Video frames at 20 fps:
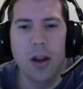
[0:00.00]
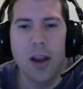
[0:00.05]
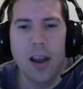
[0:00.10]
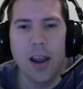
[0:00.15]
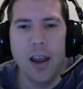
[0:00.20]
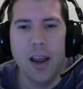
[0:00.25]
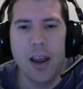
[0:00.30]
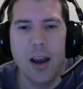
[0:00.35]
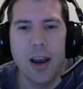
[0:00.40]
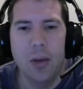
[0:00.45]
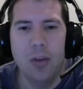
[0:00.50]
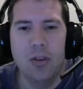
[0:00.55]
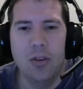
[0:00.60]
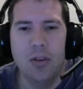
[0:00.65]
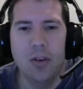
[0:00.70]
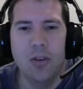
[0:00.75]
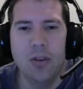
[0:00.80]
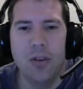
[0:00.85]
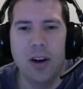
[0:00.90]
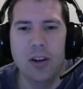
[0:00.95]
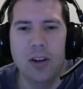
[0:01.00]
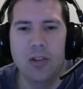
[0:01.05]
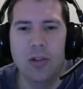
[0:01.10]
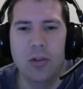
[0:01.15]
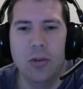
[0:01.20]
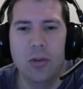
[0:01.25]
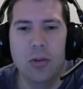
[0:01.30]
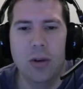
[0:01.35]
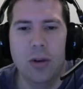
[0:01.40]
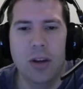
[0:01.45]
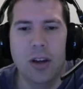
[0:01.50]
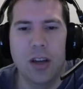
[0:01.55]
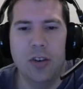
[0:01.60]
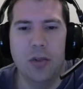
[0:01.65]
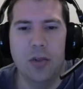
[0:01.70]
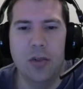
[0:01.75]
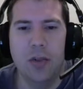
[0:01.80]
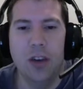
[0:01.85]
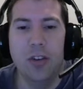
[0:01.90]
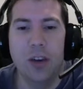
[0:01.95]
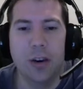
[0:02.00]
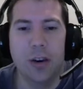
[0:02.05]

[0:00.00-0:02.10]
and I'll be sure to try to get you featured.